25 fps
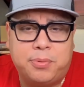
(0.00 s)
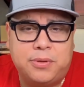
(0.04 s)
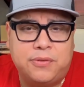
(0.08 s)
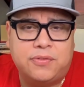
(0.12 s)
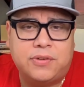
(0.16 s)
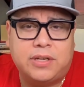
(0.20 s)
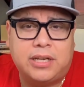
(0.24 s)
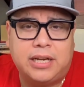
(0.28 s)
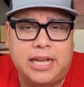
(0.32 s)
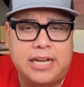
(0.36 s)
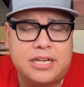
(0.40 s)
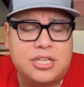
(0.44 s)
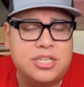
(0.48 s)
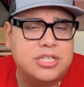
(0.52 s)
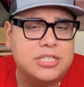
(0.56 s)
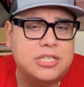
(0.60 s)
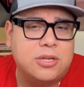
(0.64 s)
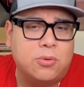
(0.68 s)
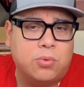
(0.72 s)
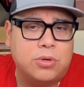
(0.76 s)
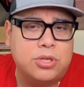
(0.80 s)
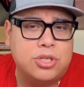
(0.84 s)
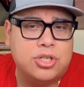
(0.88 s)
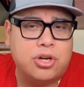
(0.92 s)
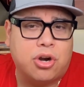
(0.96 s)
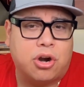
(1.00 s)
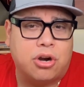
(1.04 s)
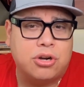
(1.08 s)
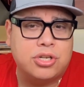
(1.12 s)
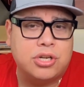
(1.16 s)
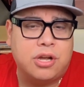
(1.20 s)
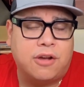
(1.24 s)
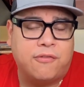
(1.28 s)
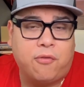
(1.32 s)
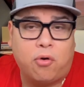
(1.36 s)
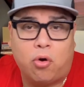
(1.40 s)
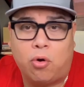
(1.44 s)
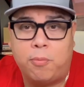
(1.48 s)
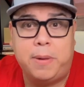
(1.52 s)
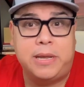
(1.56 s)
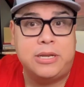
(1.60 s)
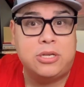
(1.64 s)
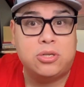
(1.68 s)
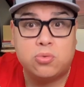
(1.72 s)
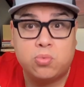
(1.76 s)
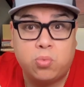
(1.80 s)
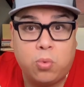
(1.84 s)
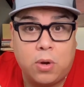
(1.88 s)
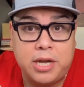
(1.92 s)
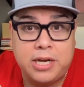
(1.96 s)
of collections and one charge off, or maybe
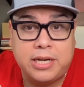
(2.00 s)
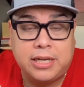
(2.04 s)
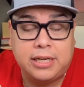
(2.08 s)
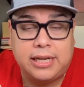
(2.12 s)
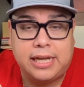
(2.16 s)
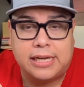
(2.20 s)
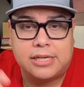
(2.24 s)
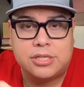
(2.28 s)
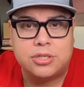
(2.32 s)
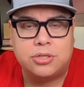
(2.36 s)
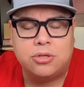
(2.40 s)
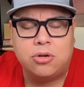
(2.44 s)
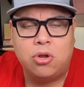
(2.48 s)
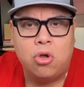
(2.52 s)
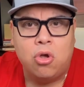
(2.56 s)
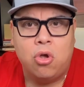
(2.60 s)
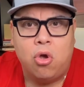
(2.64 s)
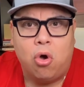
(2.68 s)
just one collection.